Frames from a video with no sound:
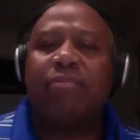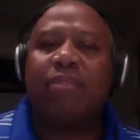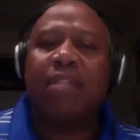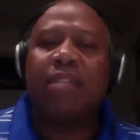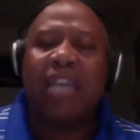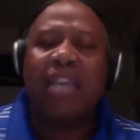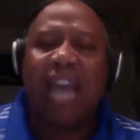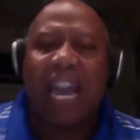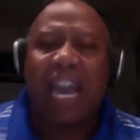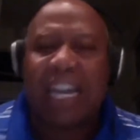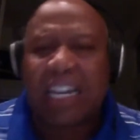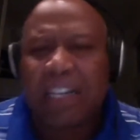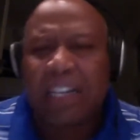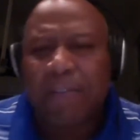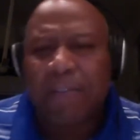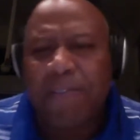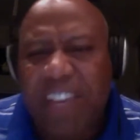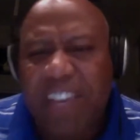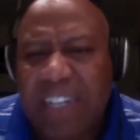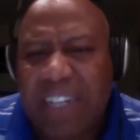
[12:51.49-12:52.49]
I could
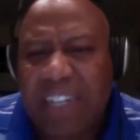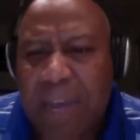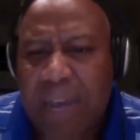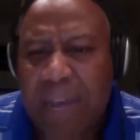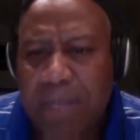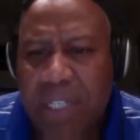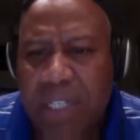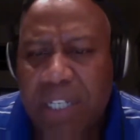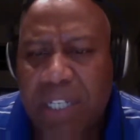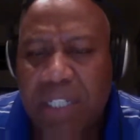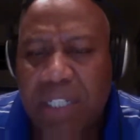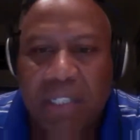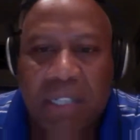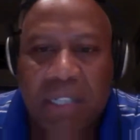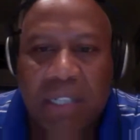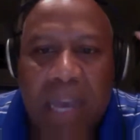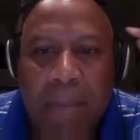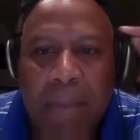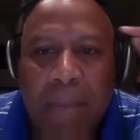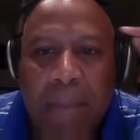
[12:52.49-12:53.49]
defeat competition
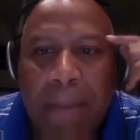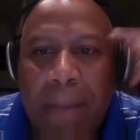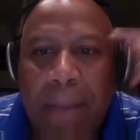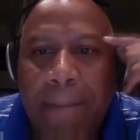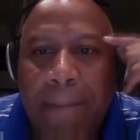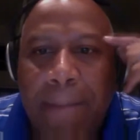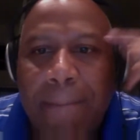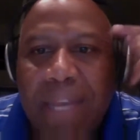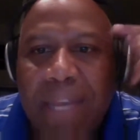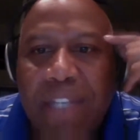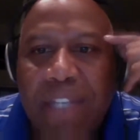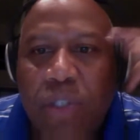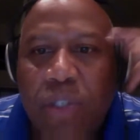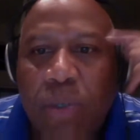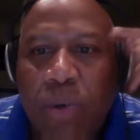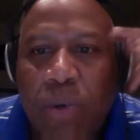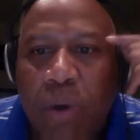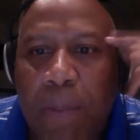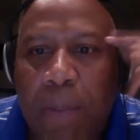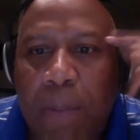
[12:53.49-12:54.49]
by my mental
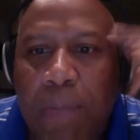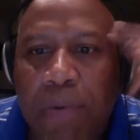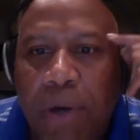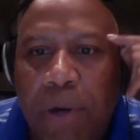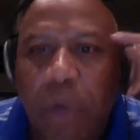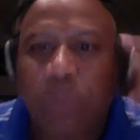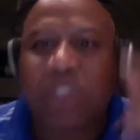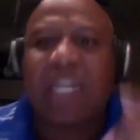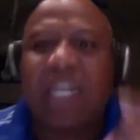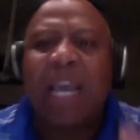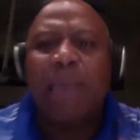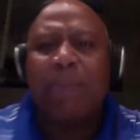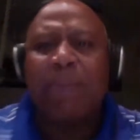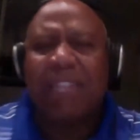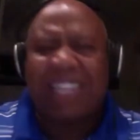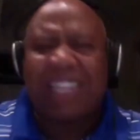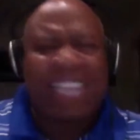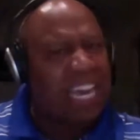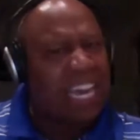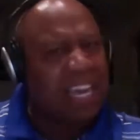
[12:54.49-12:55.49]
approach. But
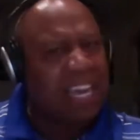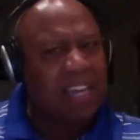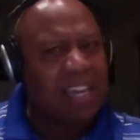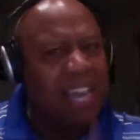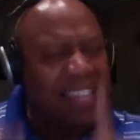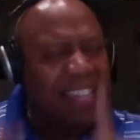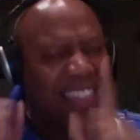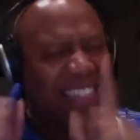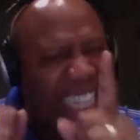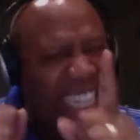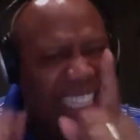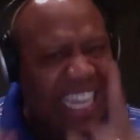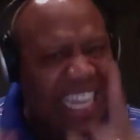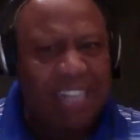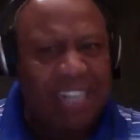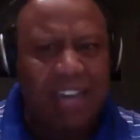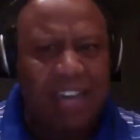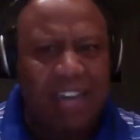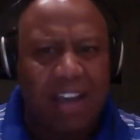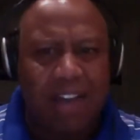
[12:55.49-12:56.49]
then that's not
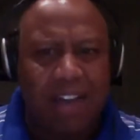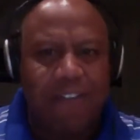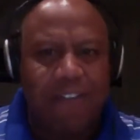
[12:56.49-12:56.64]
enough.